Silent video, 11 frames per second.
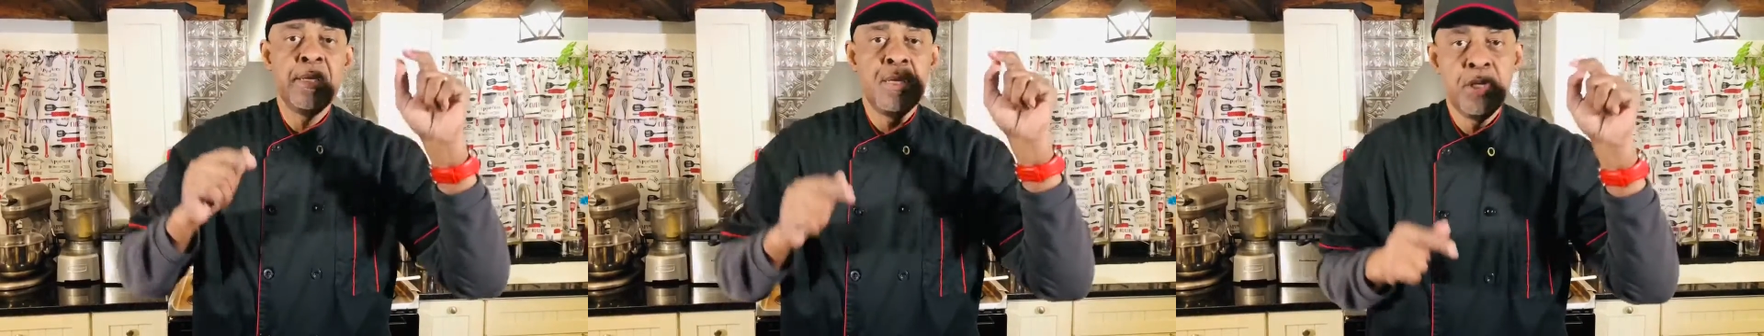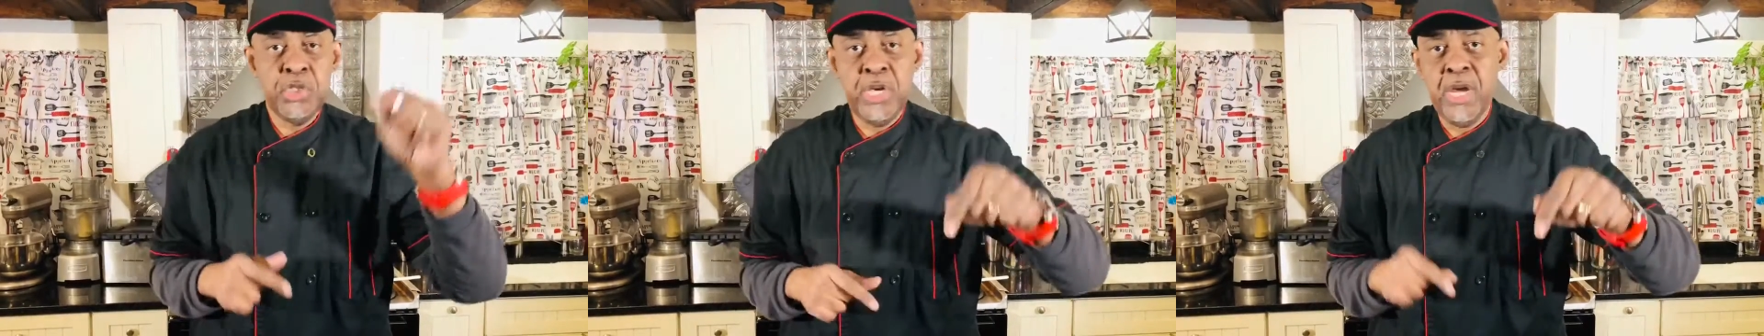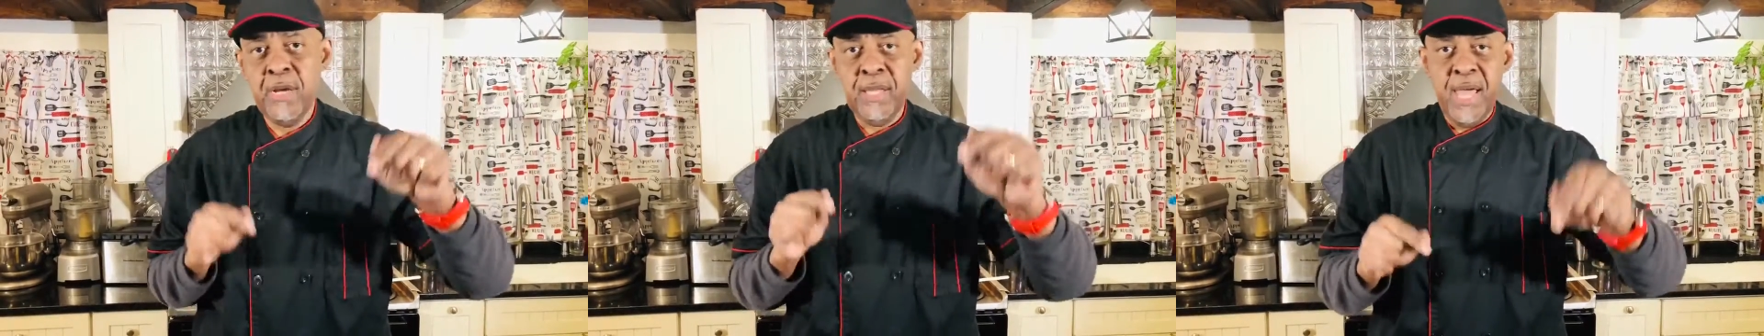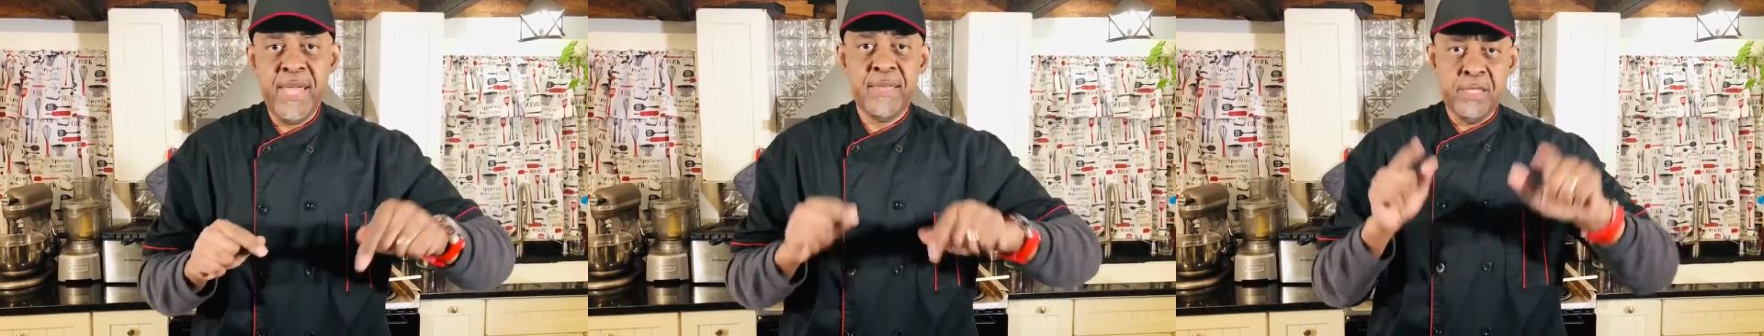share,
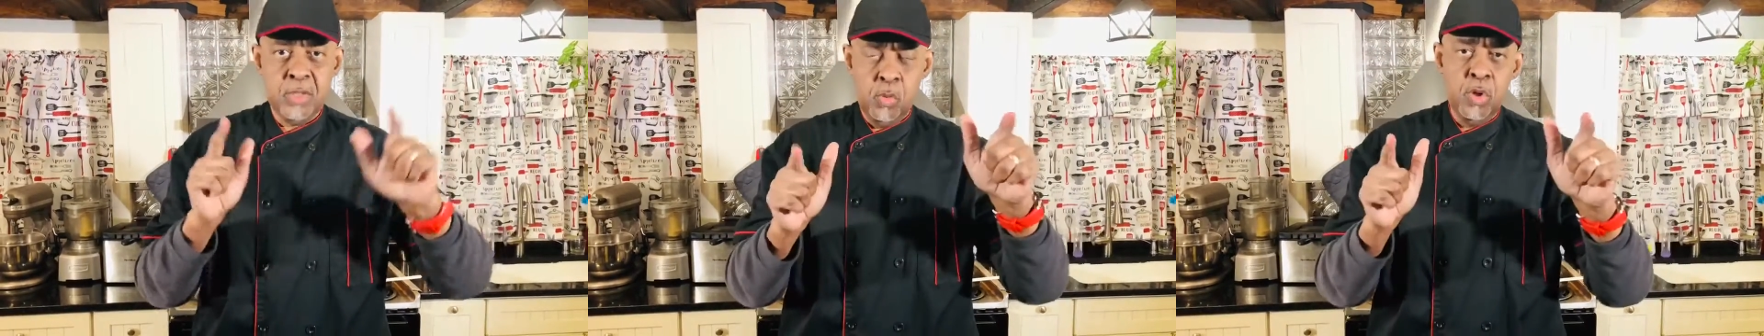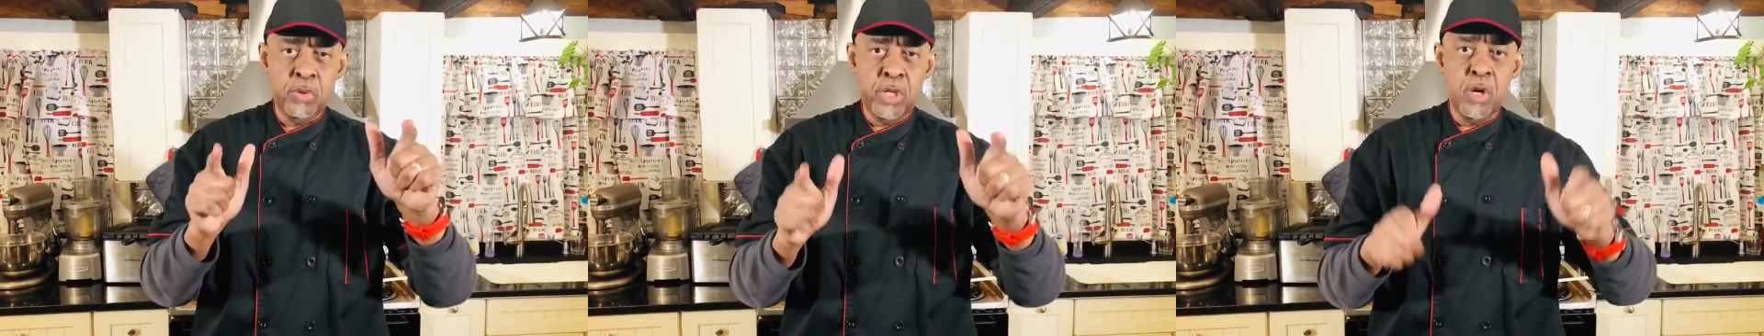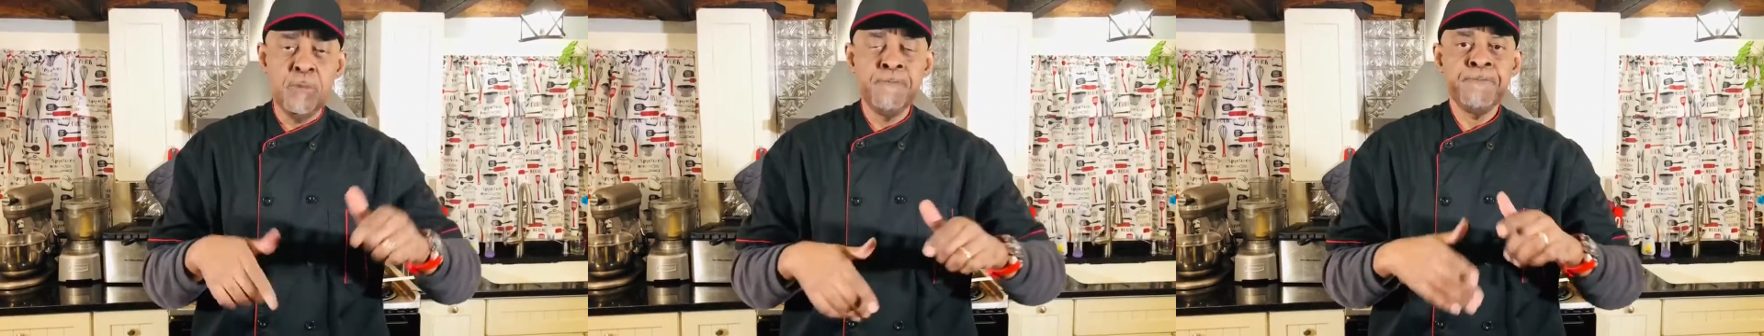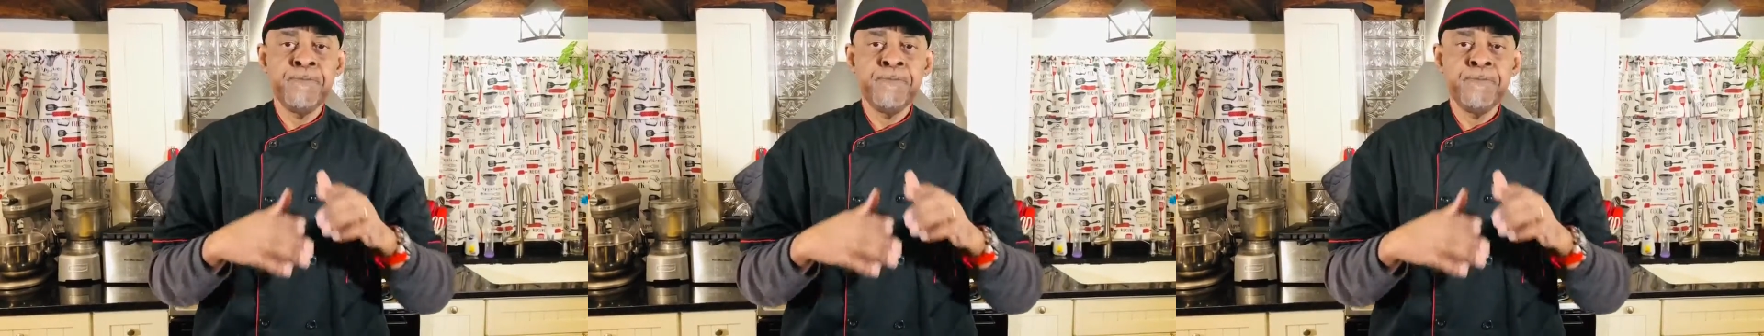like, let the world know.